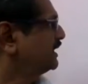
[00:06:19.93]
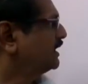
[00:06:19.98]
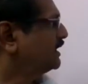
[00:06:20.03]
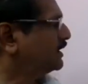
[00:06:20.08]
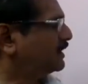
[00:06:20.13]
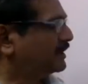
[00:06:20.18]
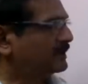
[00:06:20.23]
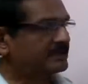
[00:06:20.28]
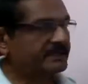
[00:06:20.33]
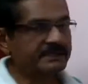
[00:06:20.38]

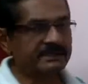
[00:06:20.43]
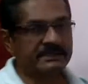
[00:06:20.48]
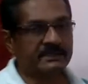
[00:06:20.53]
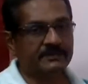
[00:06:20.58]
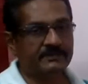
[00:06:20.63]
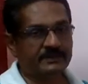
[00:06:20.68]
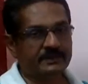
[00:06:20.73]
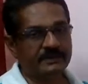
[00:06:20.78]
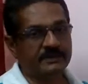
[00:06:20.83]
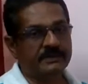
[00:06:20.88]
All these
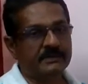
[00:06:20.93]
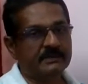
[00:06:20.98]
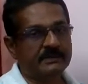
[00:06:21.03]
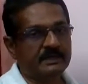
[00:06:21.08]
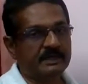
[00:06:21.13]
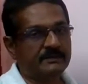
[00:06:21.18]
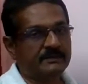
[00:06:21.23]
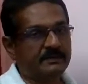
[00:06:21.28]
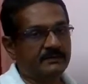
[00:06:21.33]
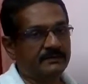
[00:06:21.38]

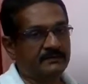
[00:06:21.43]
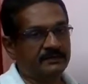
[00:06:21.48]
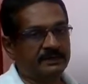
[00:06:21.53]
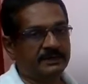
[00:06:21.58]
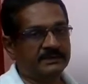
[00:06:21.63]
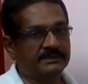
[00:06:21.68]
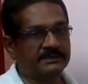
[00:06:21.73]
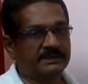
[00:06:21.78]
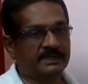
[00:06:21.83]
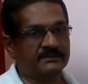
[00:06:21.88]
type of
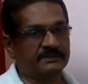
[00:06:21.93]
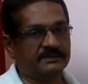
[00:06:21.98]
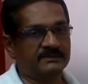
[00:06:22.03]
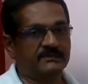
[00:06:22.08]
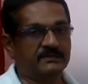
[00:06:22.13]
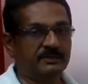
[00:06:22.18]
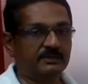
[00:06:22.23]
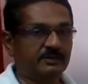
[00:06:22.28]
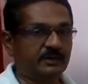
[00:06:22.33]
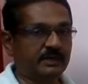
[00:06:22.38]
exams
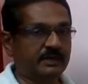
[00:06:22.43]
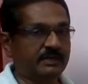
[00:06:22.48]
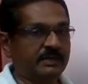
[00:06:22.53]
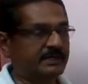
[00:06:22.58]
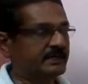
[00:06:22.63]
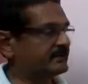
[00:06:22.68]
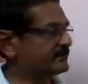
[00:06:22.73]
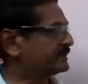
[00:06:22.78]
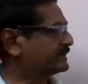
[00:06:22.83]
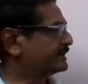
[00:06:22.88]
for
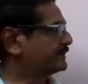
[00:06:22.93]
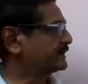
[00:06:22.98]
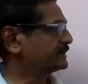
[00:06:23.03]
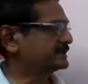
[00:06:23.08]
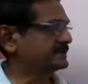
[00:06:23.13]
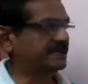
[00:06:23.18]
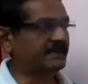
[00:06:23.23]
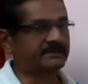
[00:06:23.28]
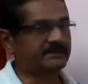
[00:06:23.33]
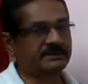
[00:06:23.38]
quantitative
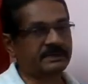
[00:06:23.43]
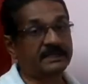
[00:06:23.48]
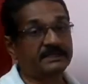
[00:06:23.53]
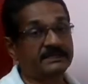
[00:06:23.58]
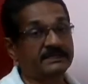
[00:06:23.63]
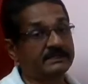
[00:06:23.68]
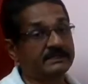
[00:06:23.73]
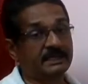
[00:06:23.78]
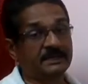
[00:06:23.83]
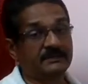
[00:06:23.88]
exams,
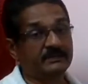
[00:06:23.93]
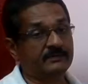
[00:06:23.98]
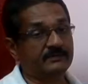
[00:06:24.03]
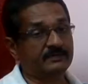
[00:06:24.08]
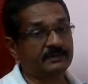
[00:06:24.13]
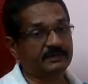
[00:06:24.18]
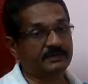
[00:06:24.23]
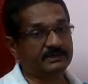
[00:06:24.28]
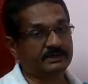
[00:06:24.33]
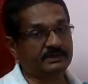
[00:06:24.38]
ages type of
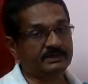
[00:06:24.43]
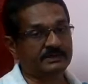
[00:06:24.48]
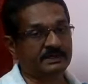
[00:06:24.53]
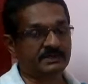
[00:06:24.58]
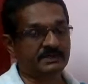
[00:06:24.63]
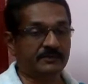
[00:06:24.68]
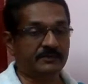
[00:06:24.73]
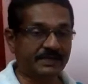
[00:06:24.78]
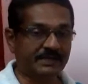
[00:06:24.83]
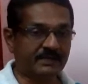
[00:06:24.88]
questions
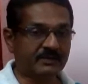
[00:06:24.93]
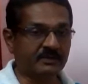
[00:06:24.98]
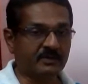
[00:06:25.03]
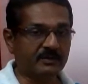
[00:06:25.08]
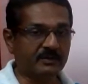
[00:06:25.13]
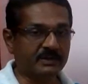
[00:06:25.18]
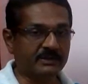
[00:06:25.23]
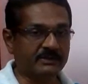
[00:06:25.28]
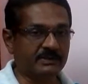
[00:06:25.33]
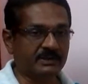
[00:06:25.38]
are very
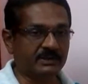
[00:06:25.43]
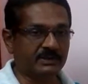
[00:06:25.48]
common.